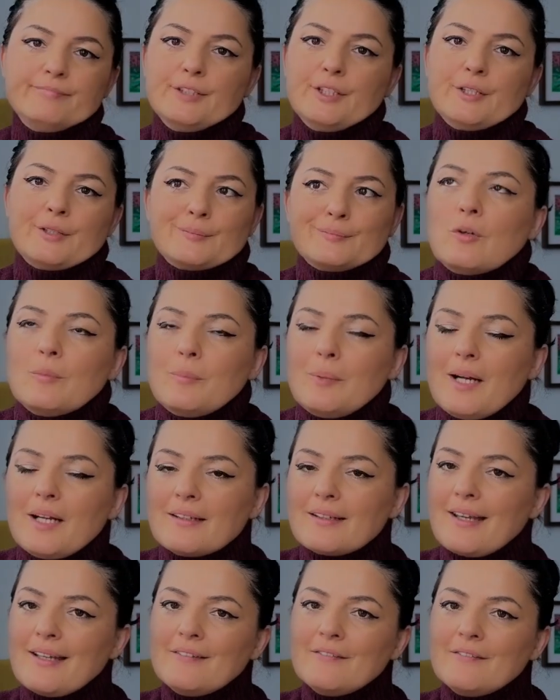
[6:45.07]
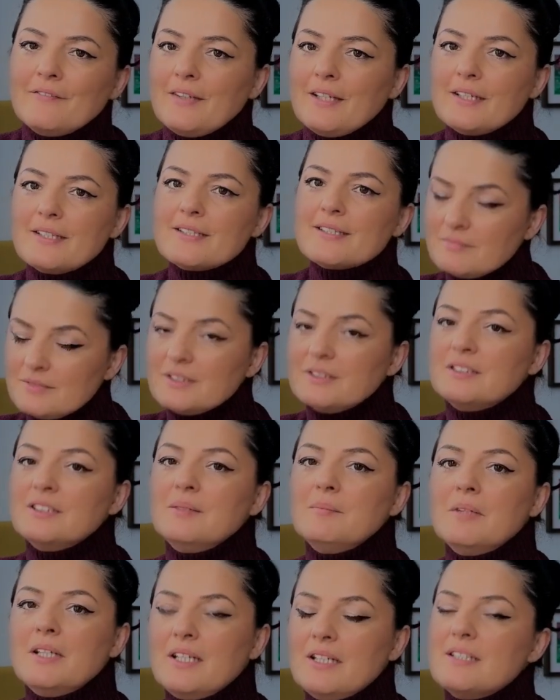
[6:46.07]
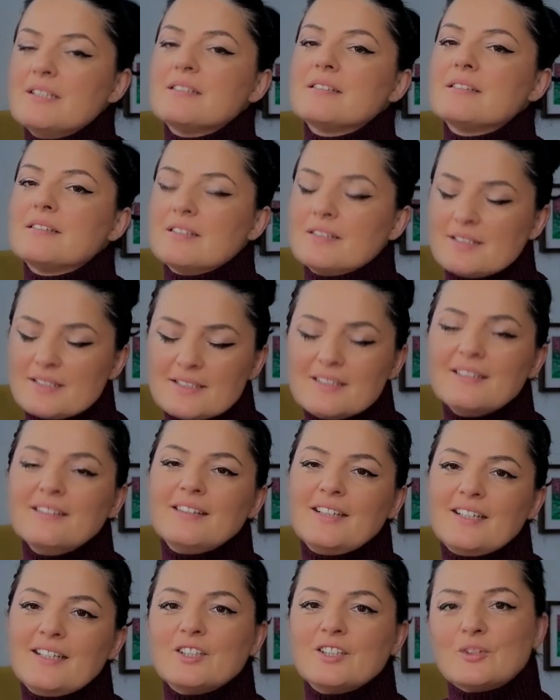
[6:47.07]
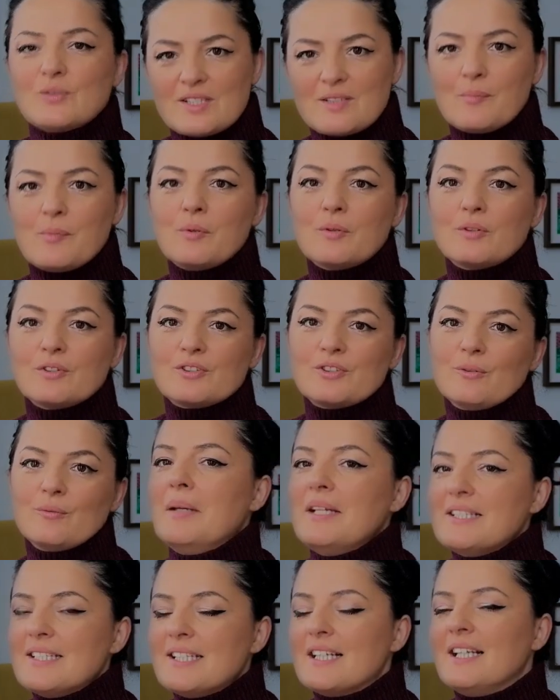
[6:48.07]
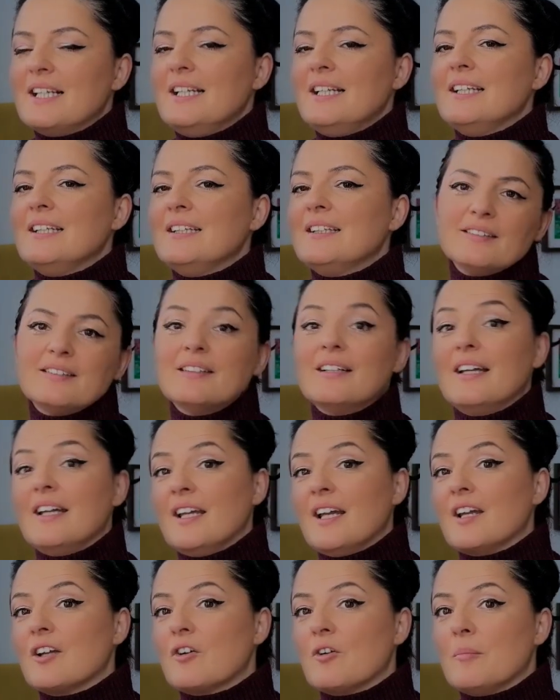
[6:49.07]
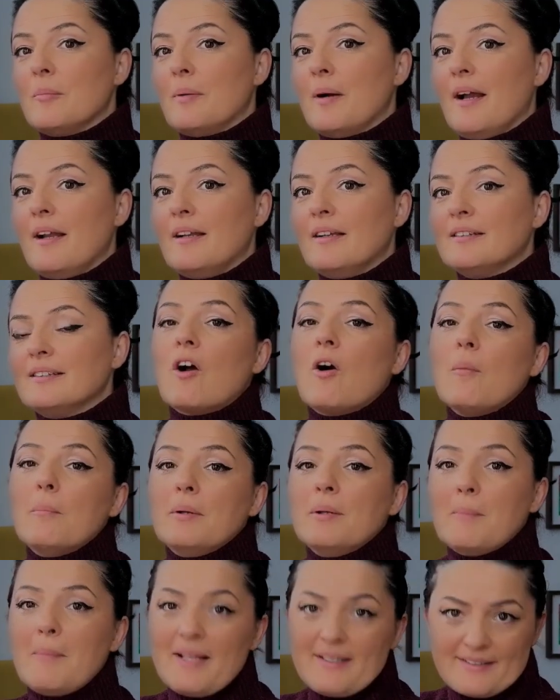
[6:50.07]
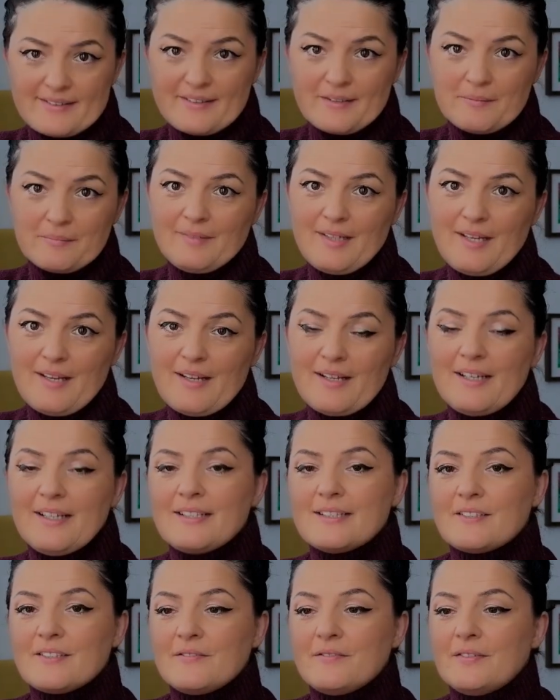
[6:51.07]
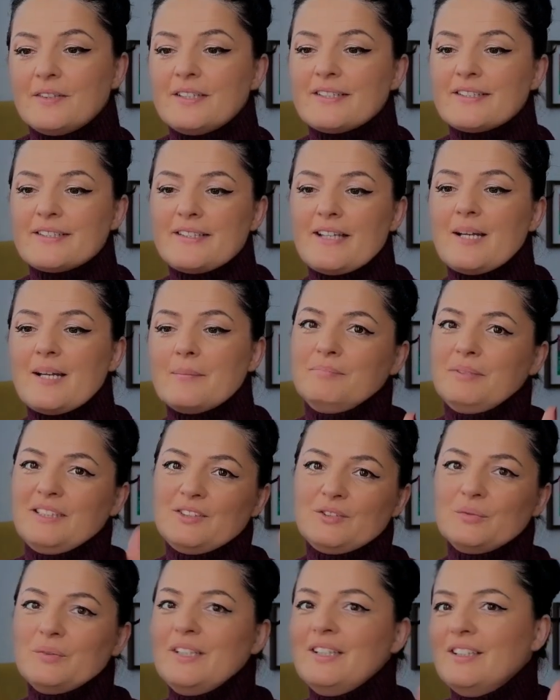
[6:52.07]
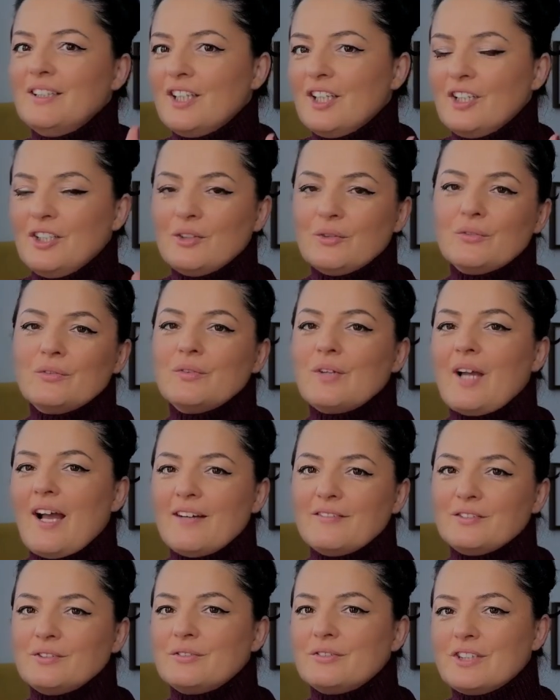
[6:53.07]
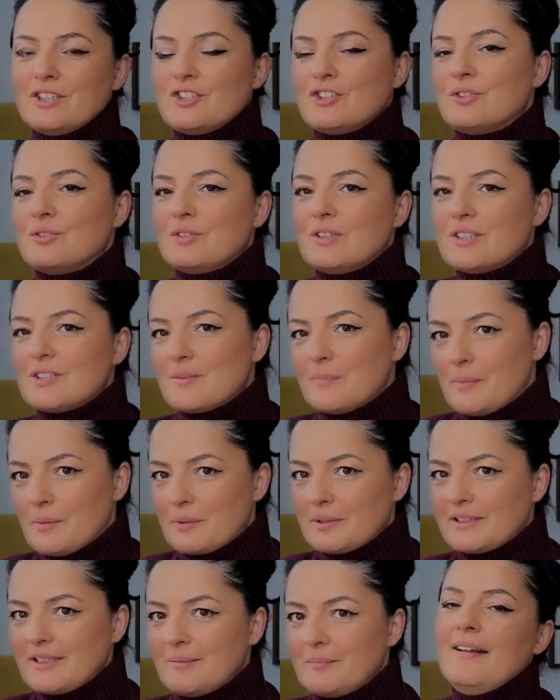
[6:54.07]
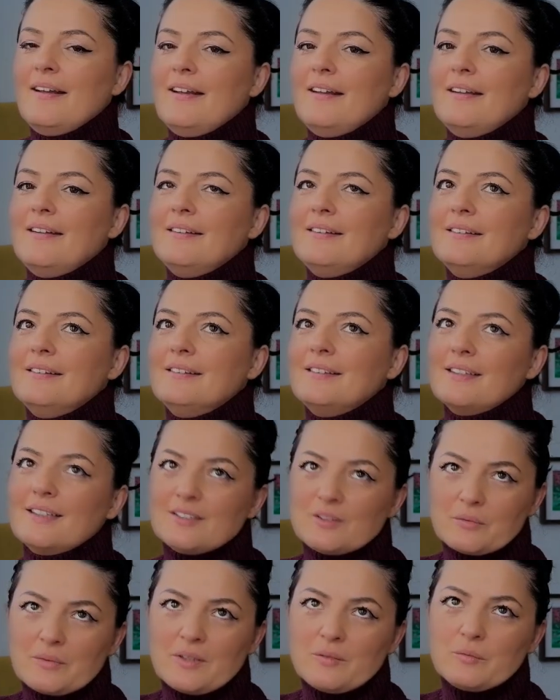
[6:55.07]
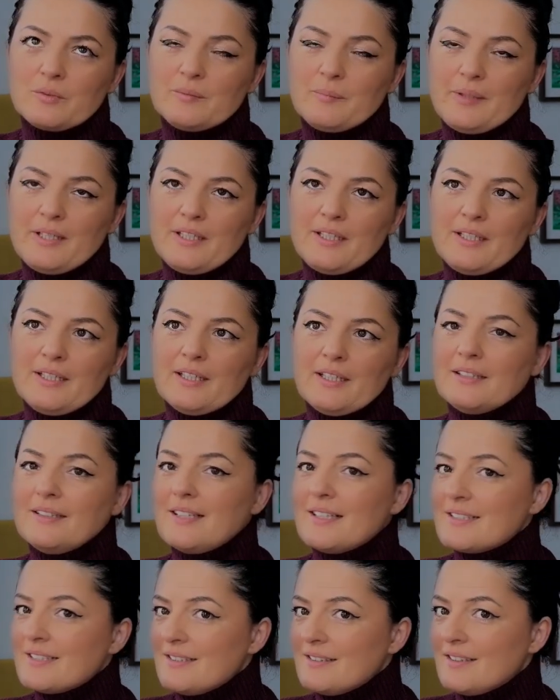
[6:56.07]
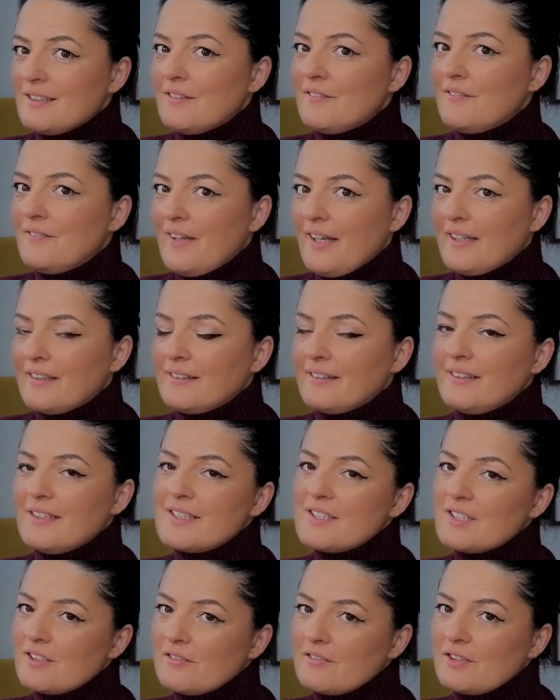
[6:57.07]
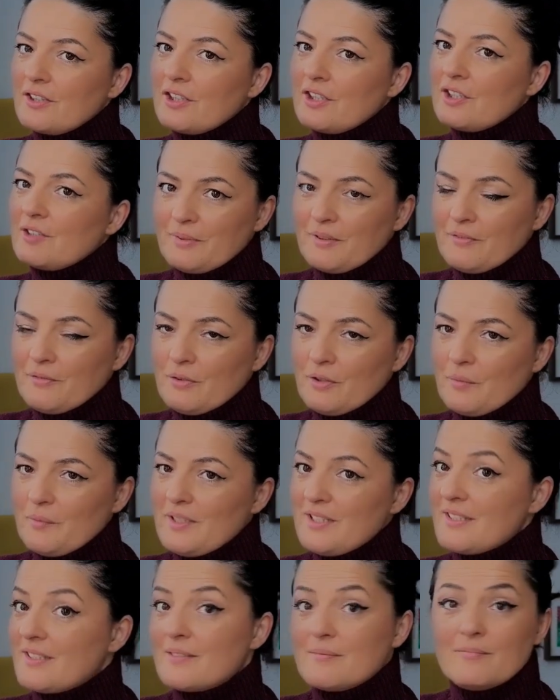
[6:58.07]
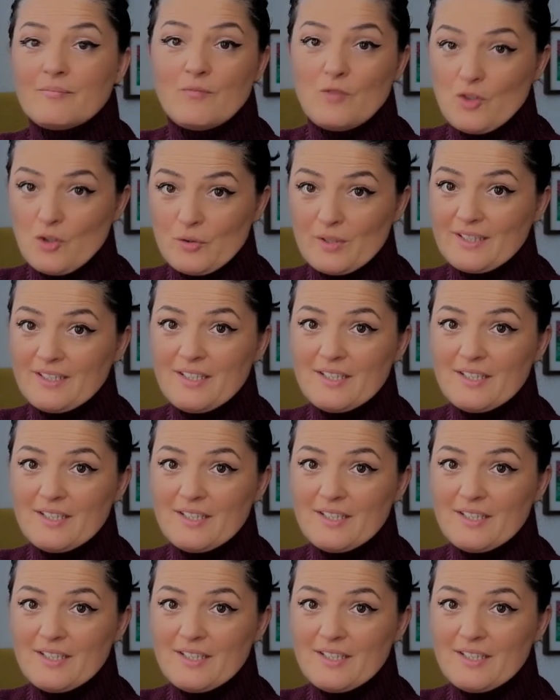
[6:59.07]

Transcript: you know, Copilot can fix, the team is still there to support you. Basically, the AI Copilot complements them. Yeah, it's the first step between you have to reach to the support team. And another one would be, does it affect the server performance? No, it